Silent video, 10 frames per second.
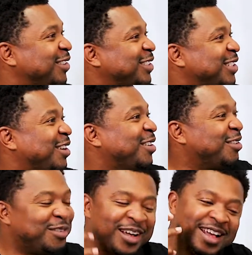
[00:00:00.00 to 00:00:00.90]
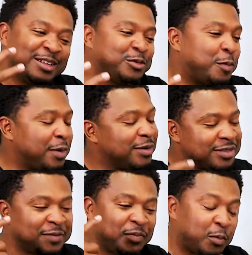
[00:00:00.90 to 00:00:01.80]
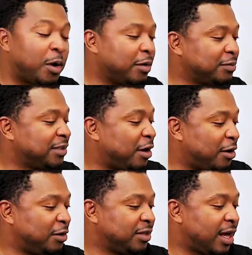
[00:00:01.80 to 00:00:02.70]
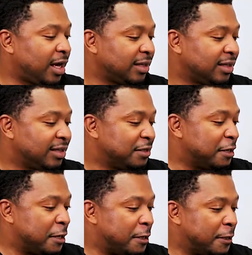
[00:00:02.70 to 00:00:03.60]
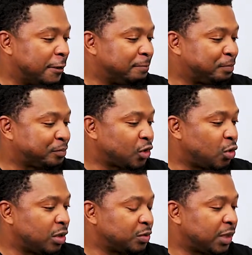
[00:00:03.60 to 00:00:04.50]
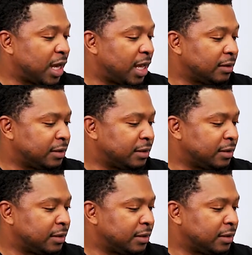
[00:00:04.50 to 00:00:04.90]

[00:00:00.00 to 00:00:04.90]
So Drew Pearson, welcome to the Hall, Doc. Who else we got?